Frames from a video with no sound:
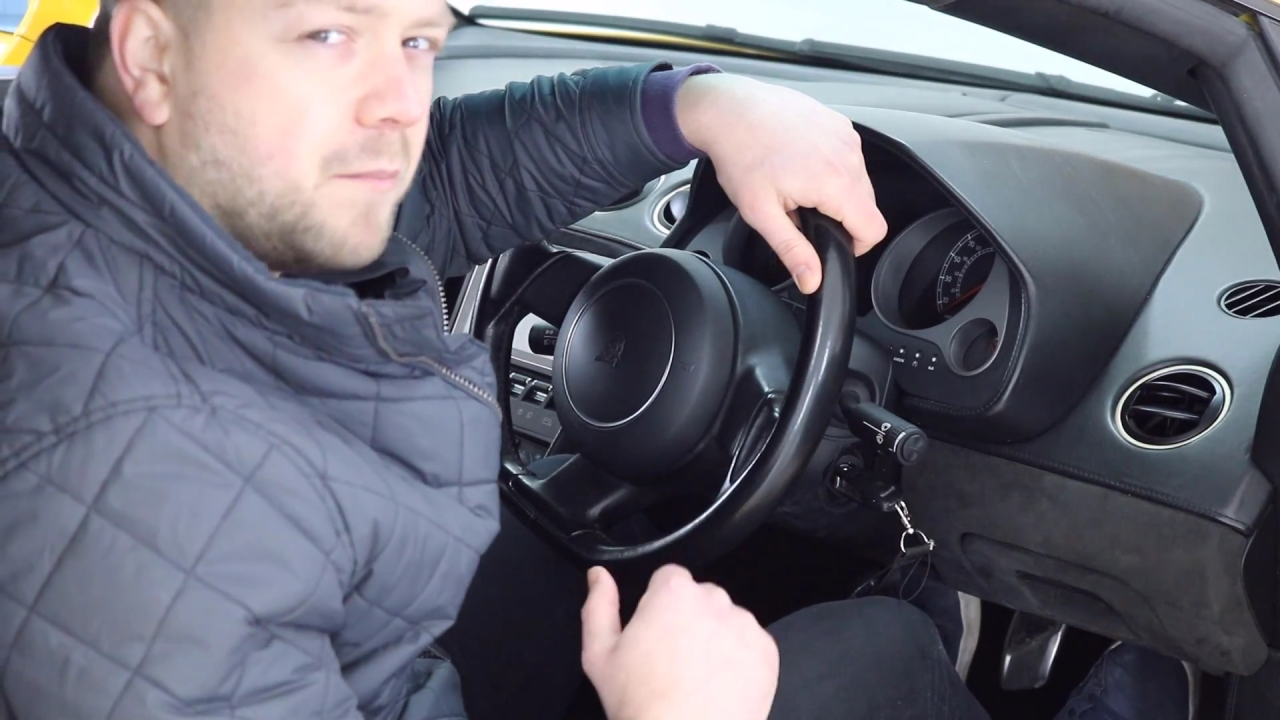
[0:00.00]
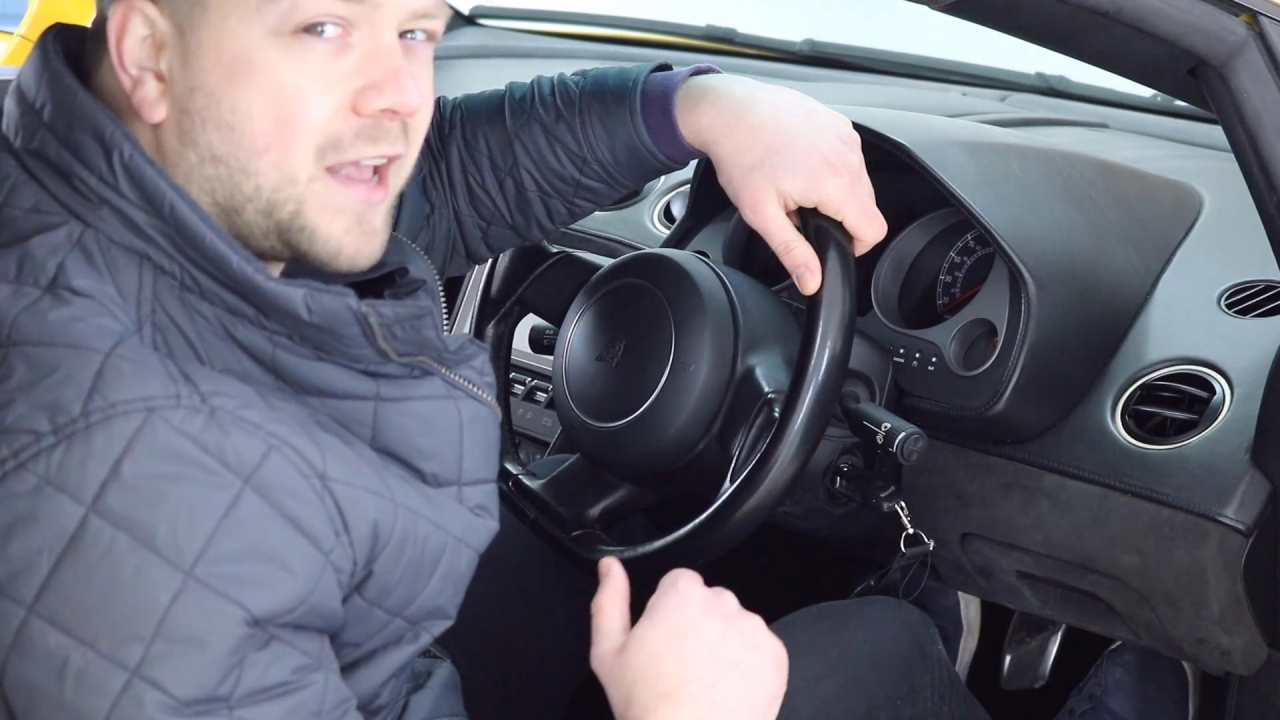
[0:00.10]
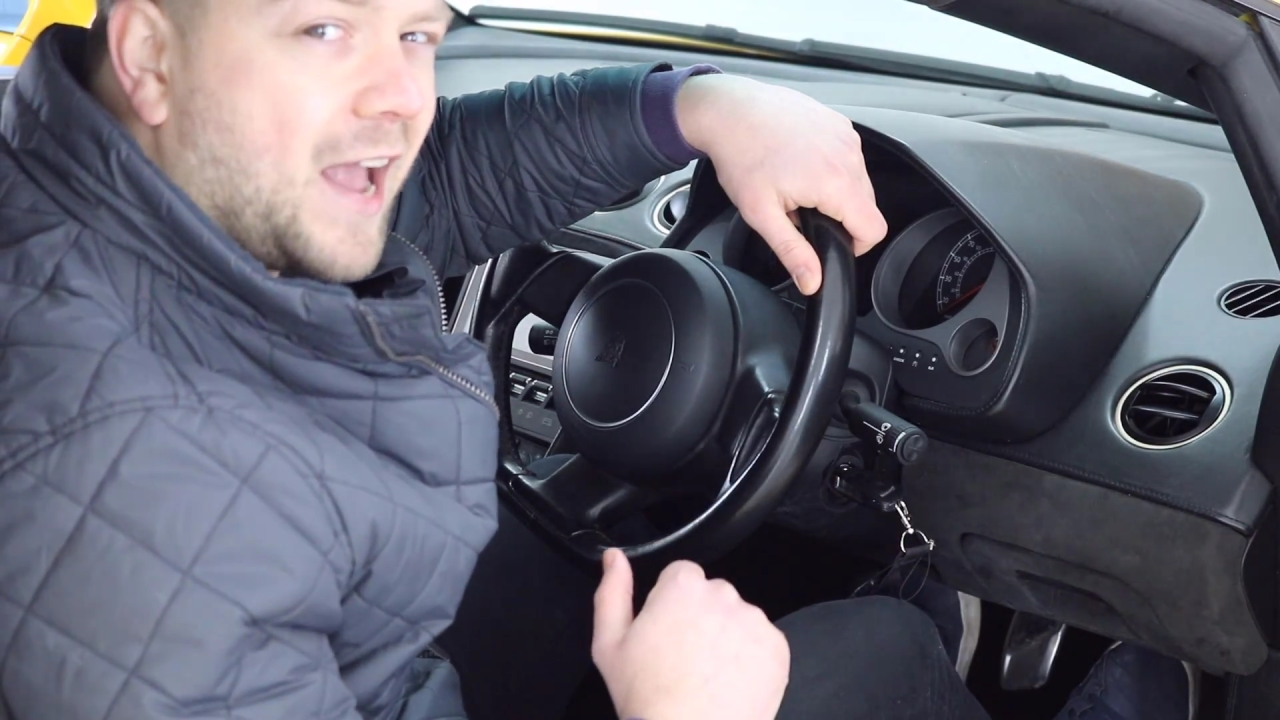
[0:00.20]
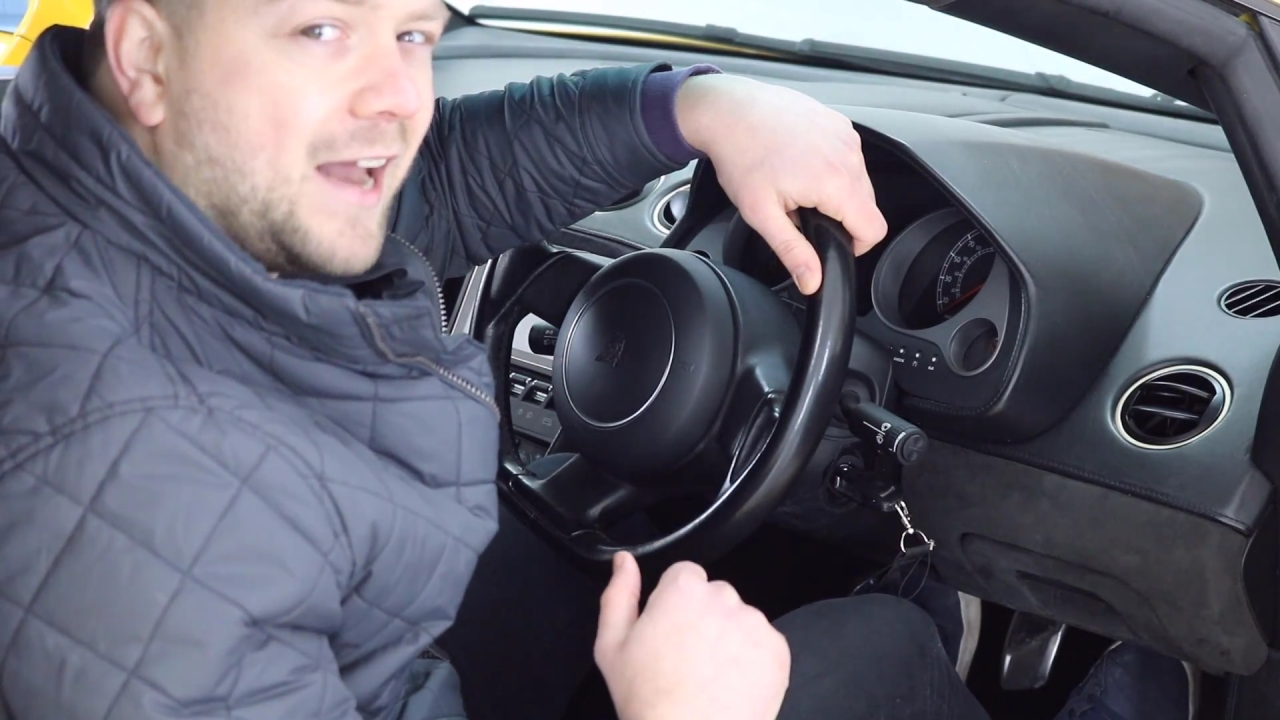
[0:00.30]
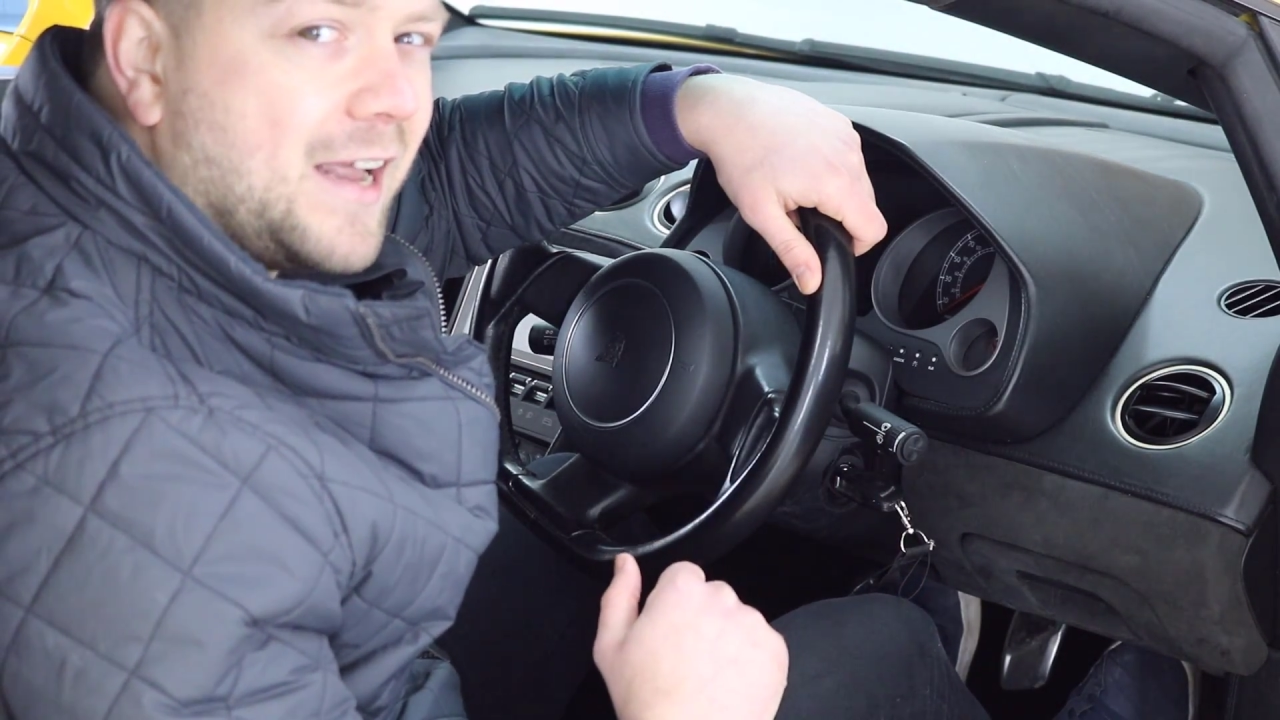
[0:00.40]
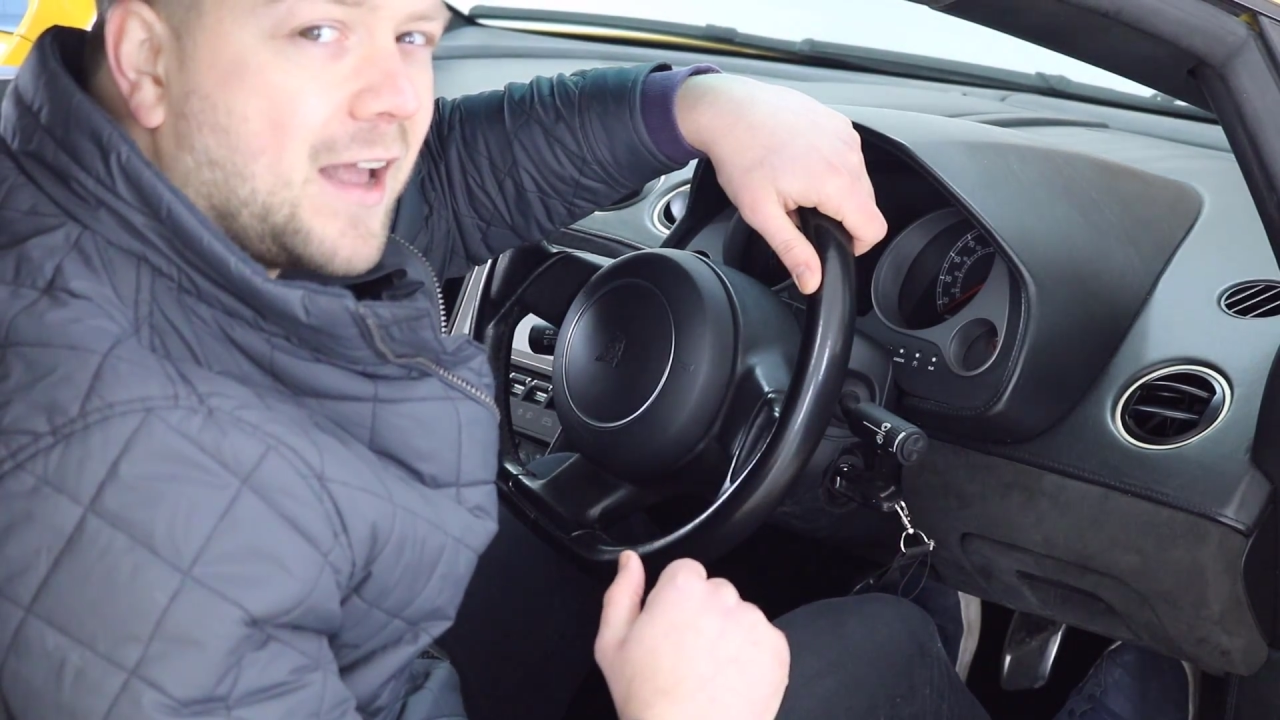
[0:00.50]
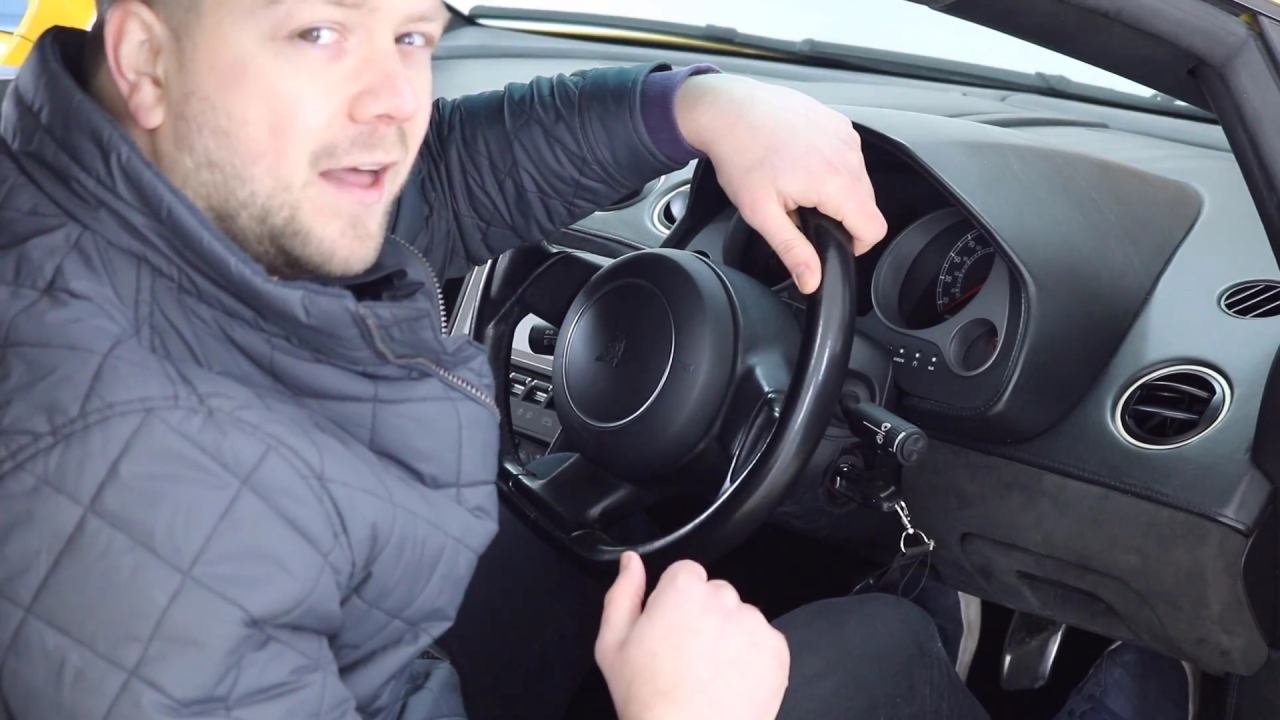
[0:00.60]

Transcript: a mechanic